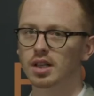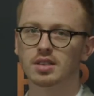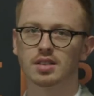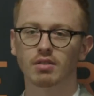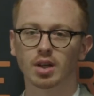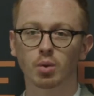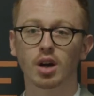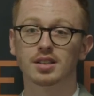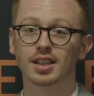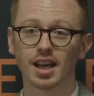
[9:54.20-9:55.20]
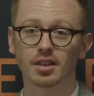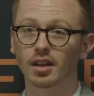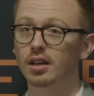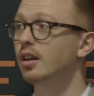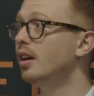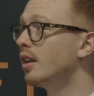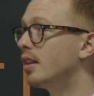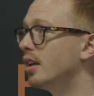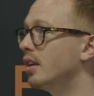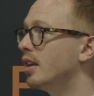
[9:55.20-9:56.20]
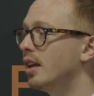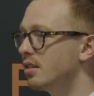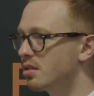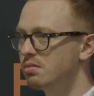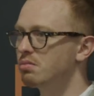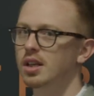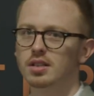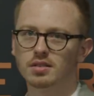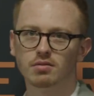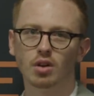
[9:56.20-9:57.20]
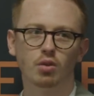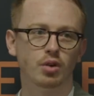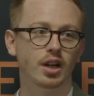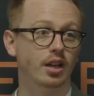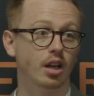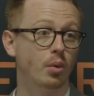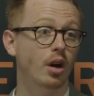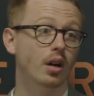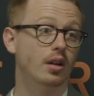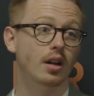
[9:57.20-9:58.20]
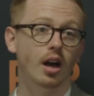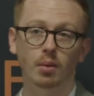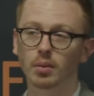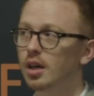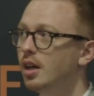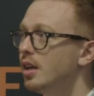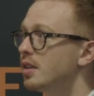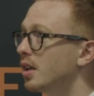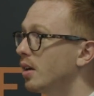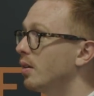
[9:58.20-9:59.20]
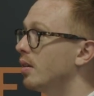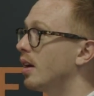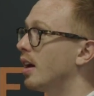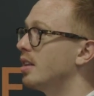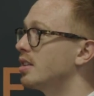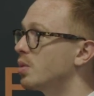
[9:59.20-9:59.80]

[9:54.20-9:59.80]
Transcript: necessarily work together, then it's, it's not really going to work. Um, so this